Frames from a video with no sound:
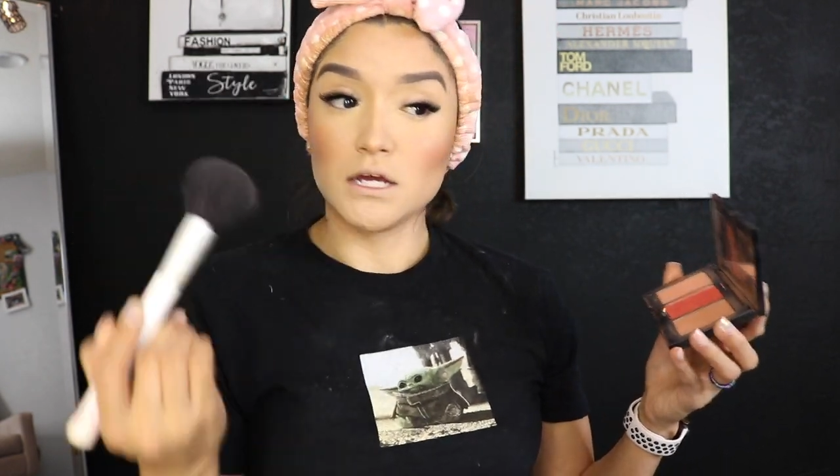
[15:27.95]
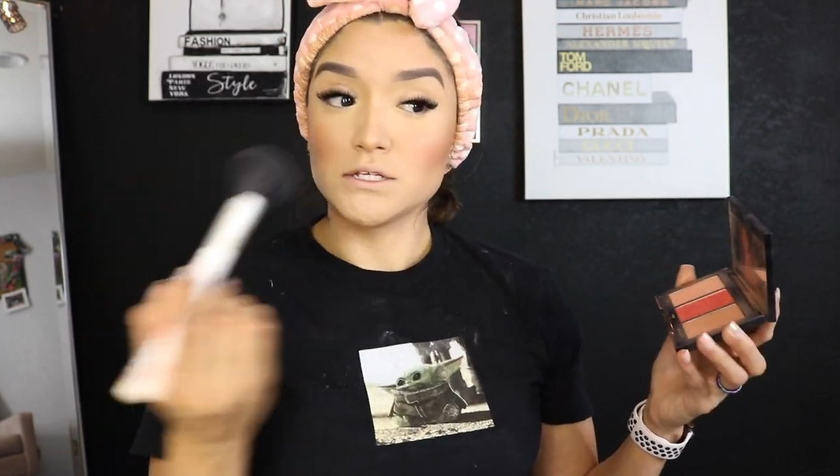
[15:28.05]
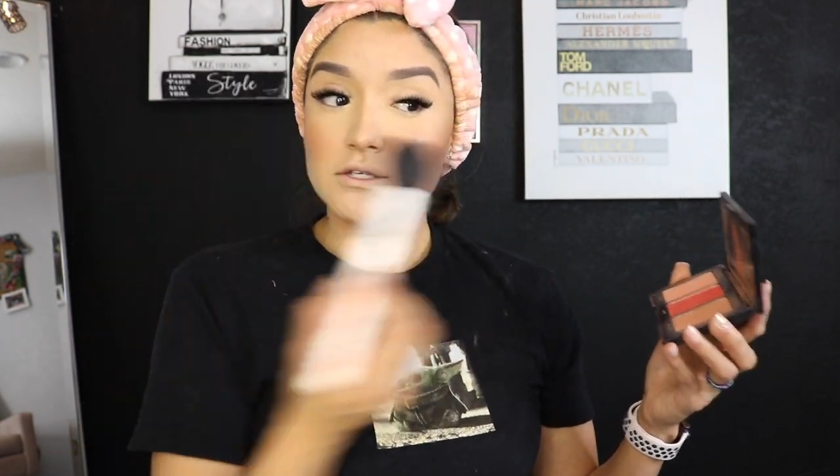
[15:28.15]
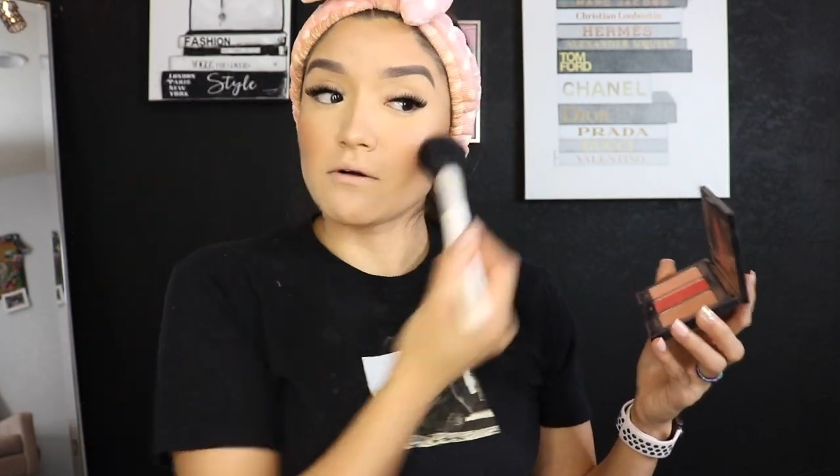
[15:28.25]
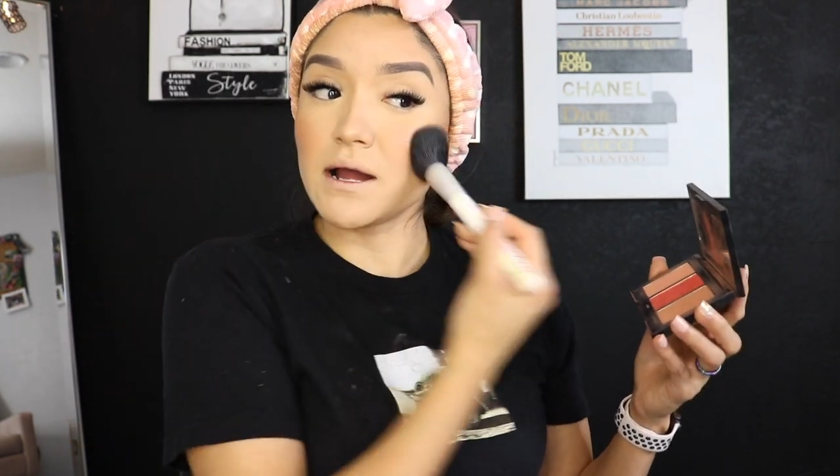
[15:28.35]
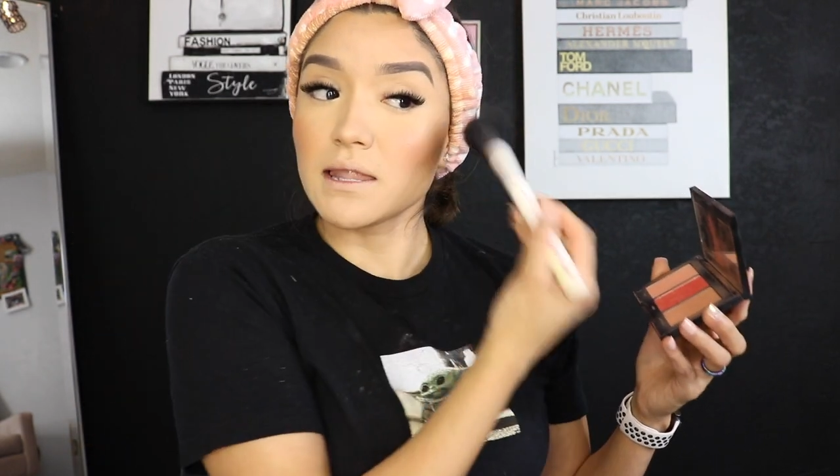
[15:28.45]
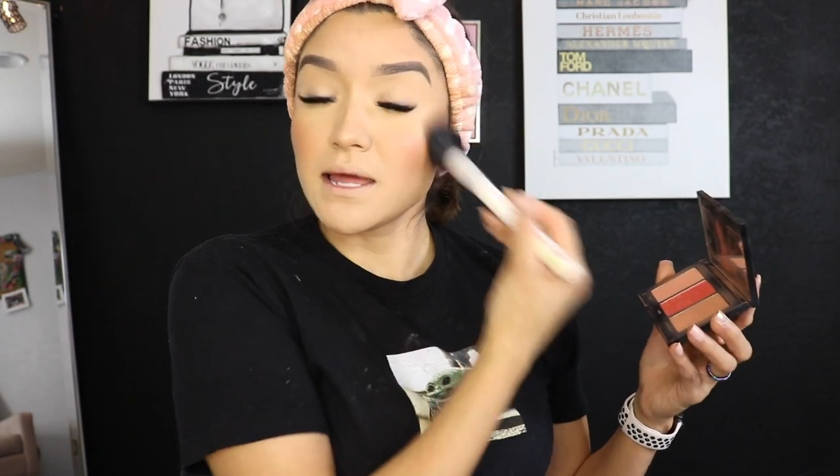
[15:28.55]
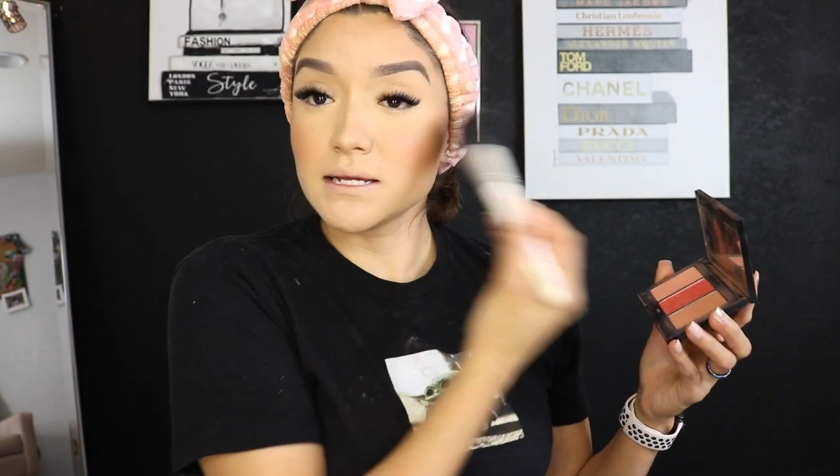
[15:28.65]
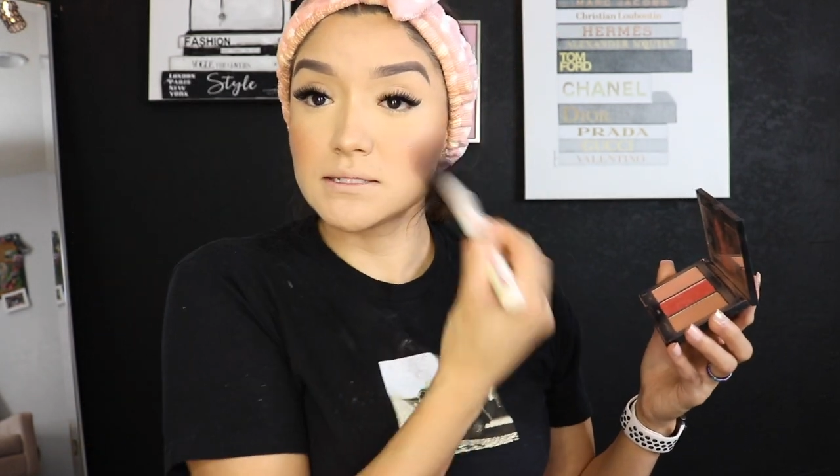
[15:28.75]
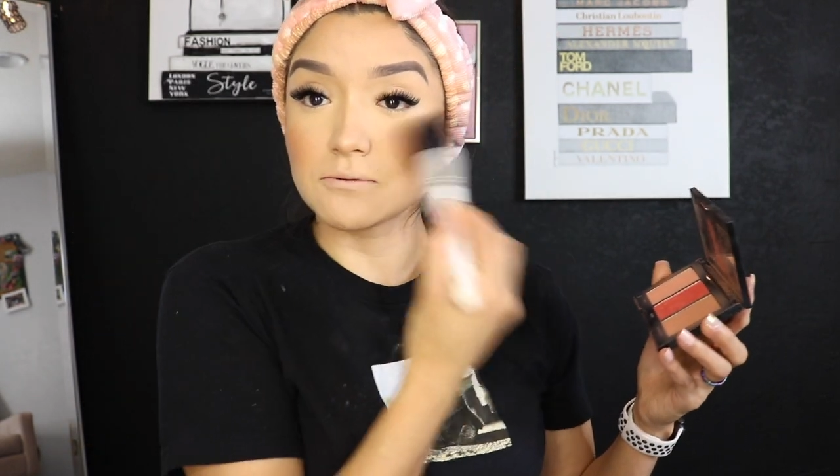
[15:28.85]
So I
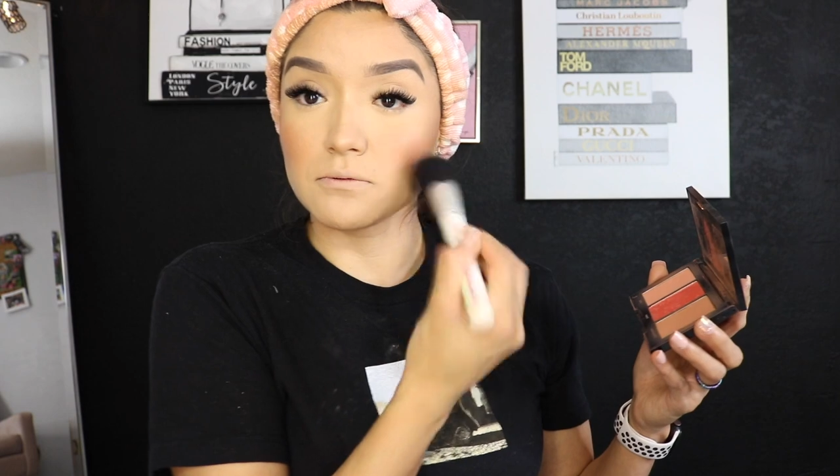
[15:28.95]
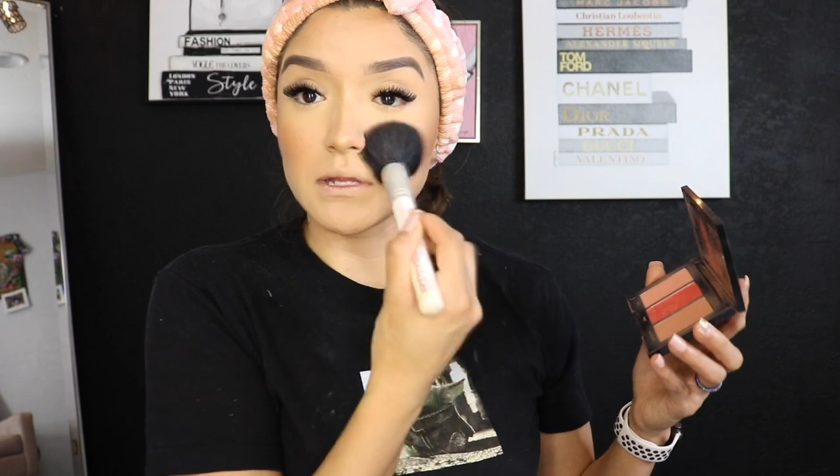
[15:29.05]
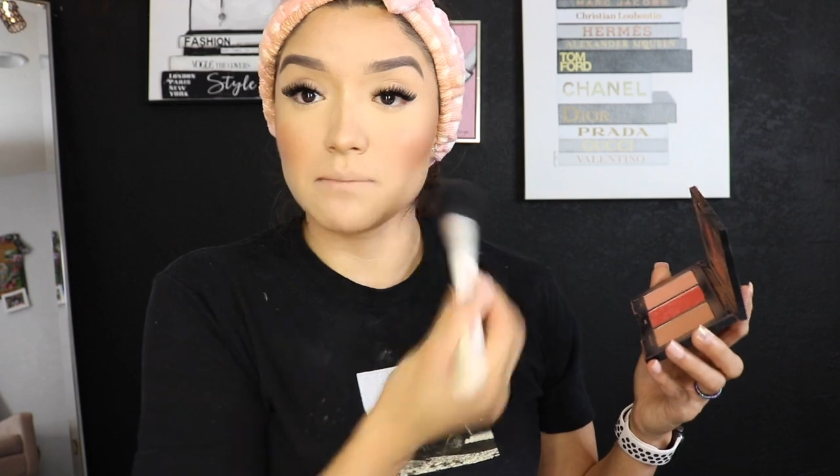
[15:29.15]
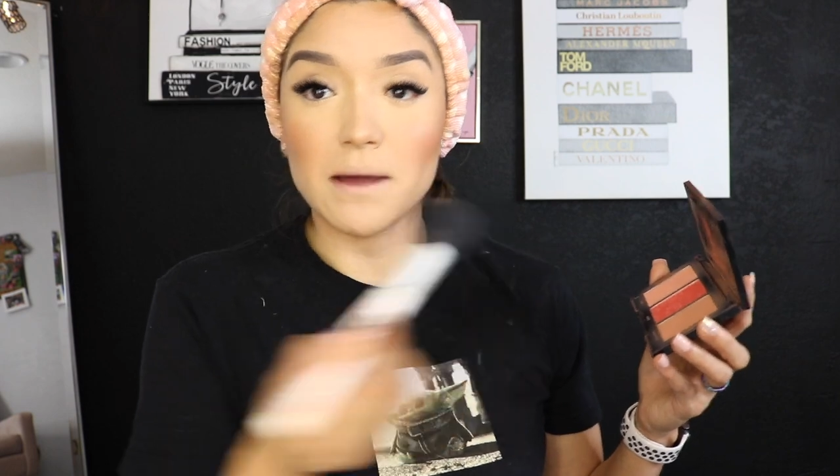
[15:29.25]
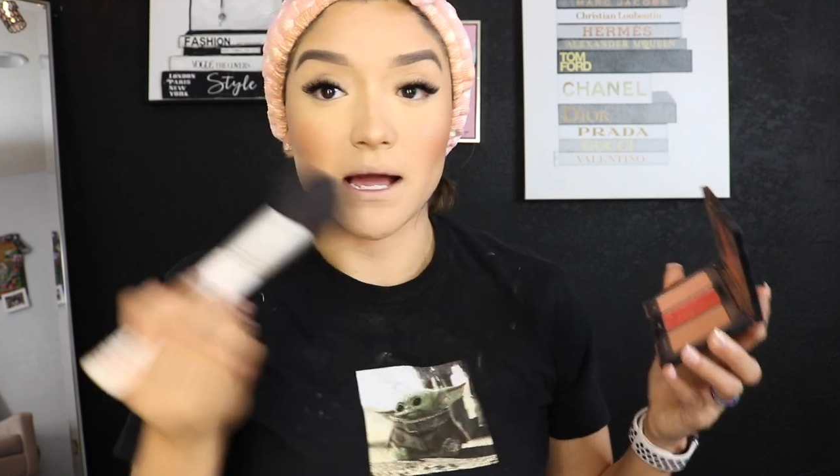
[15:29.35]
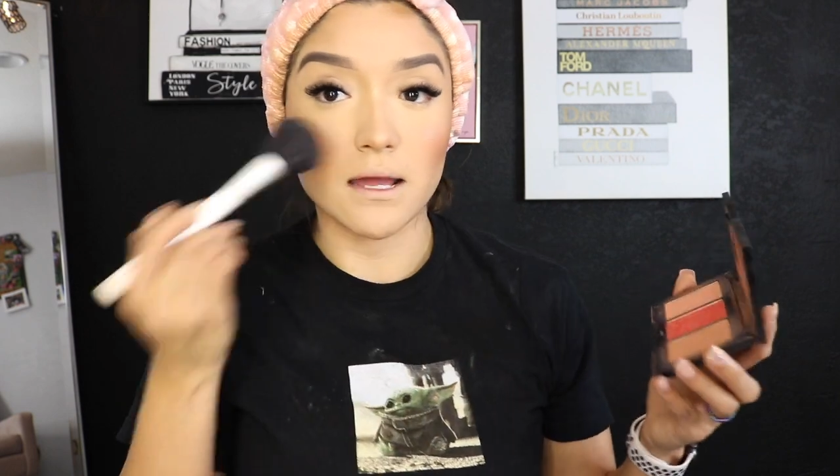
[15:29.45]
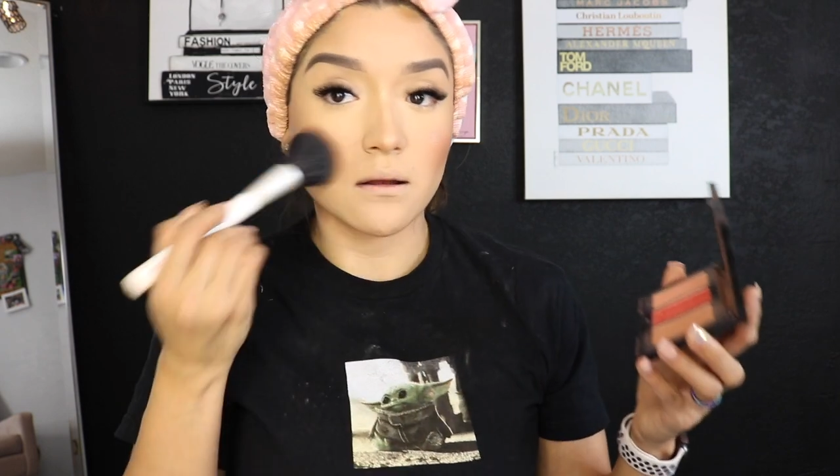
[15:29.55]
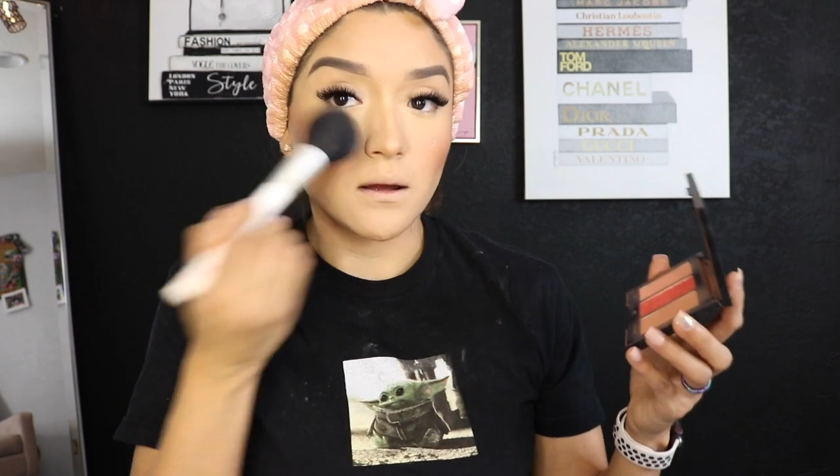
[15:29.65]
like to really pack it